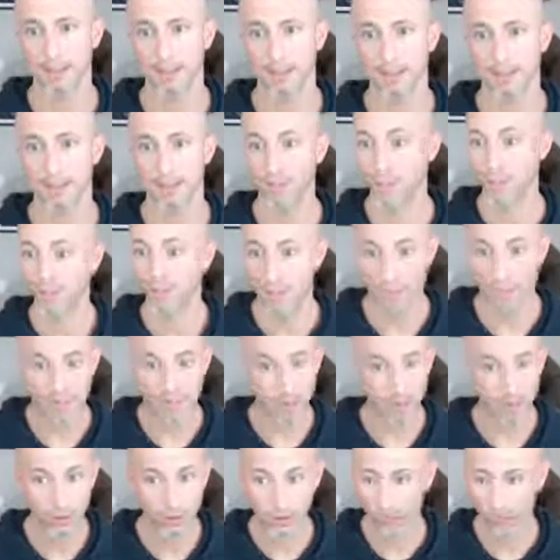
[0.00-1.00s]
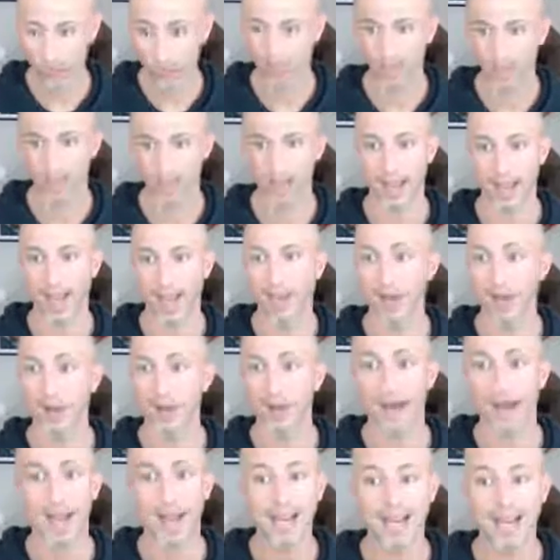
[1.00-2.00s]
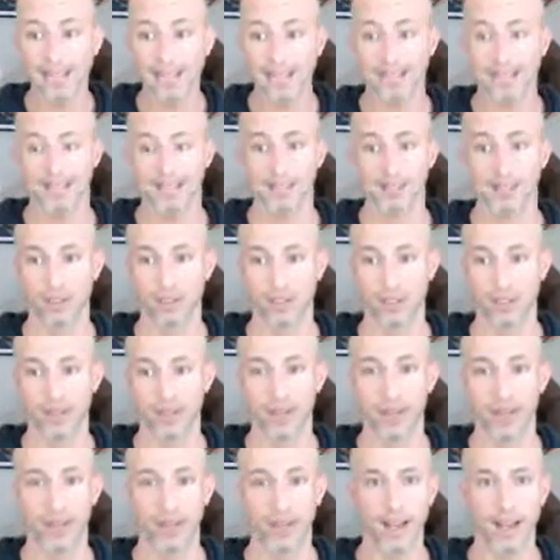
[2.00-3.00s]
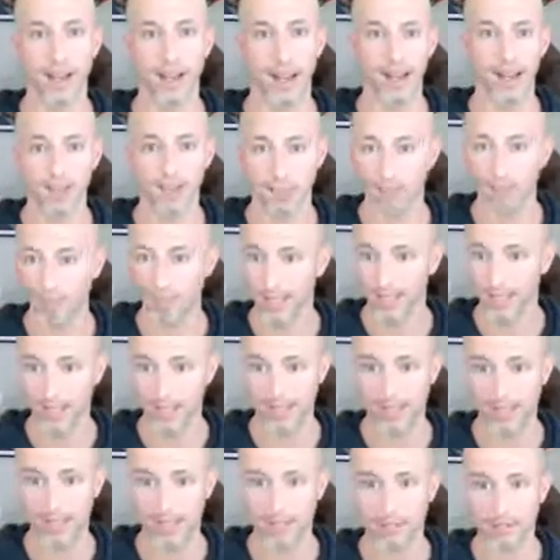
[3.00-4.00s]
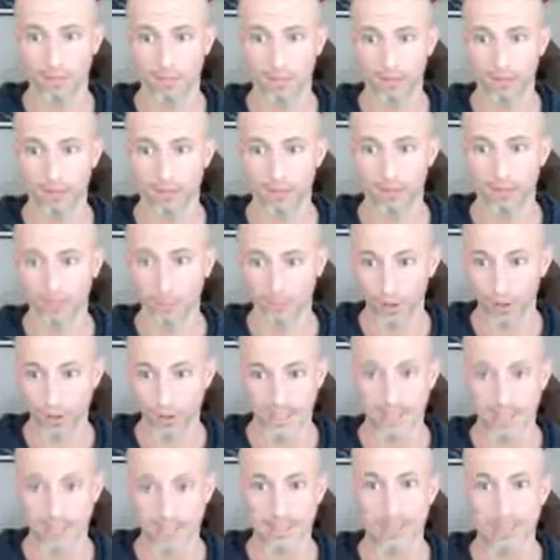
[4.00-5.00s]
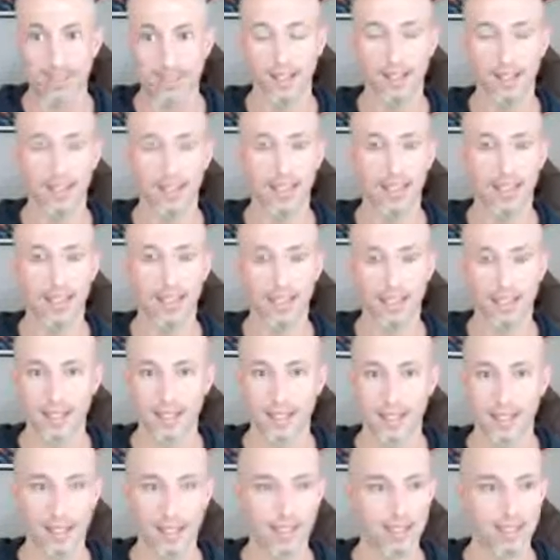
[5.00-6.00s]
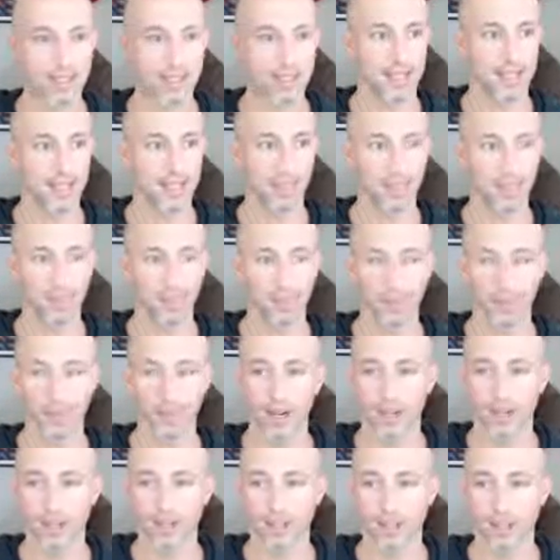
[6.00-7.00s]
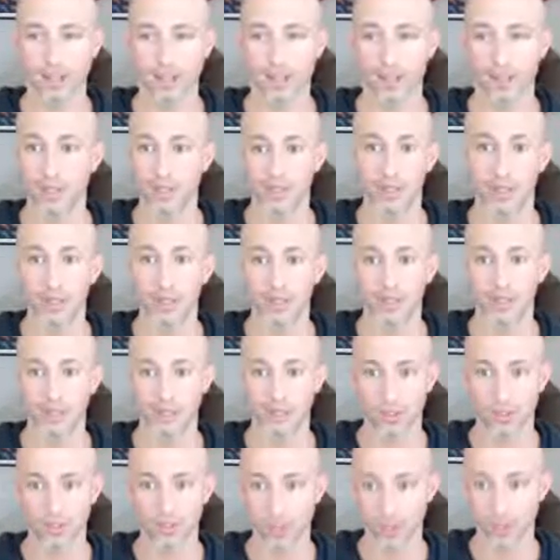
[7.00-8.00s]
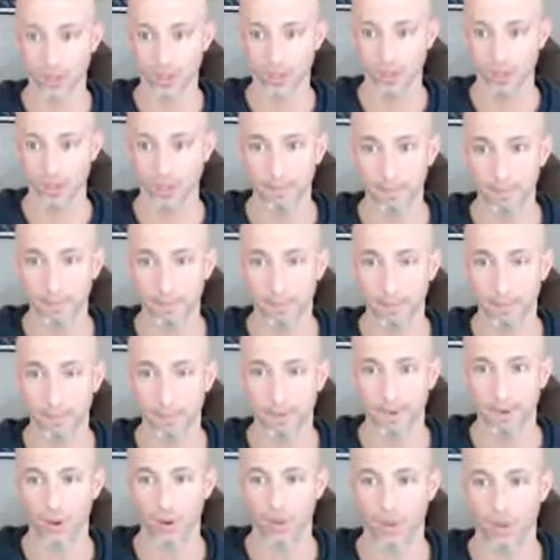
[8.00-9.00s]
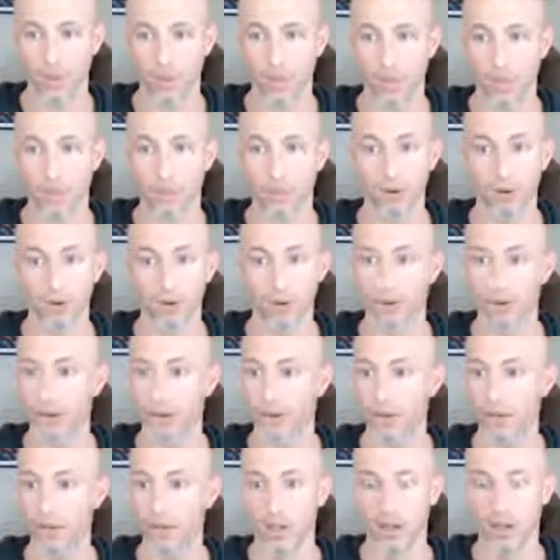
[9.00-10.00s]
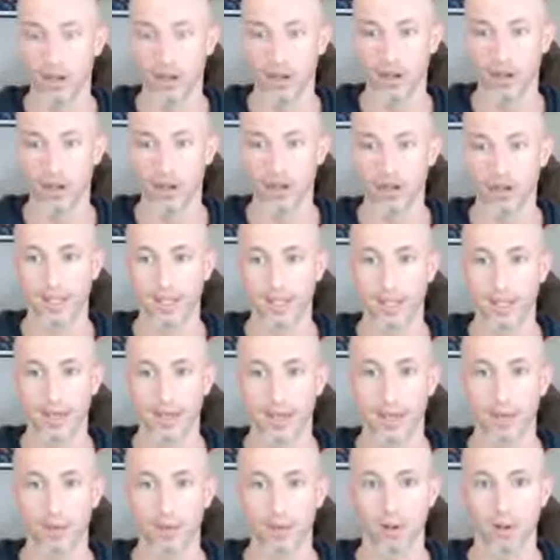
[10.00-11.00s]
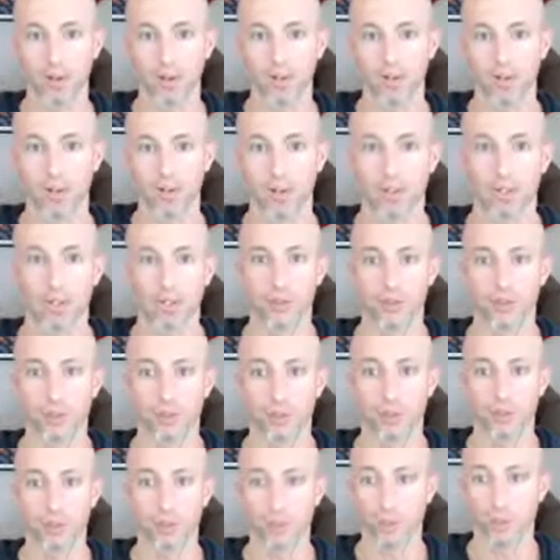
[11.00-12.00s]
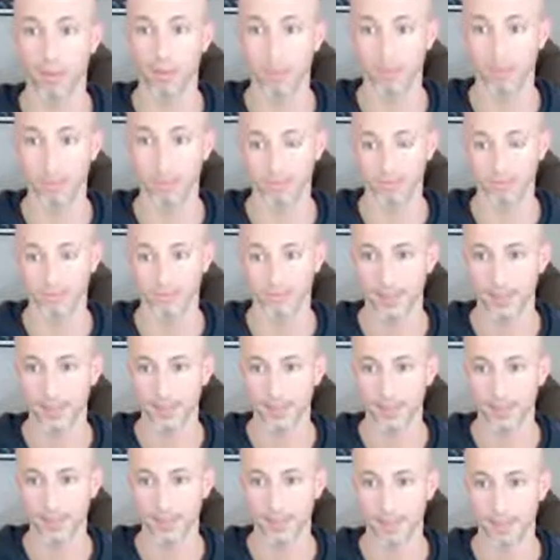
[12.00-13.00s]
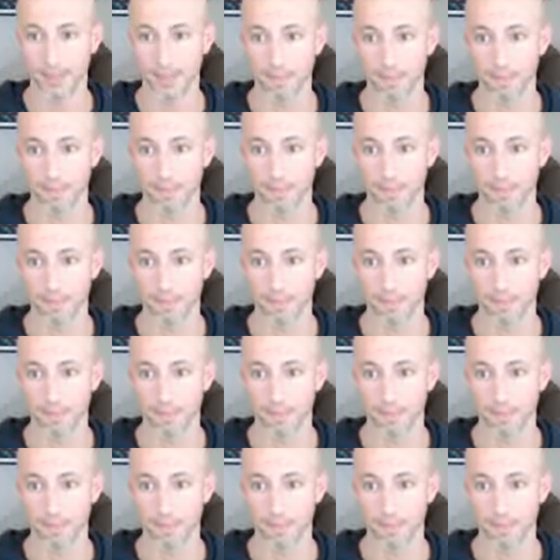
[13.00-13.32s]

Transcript: If you think so, then great. I didn't think so. And I have plenty of friends and clients and people that I've talked to that don't think so either. So I am a proud card-carrying member of the functional health movement.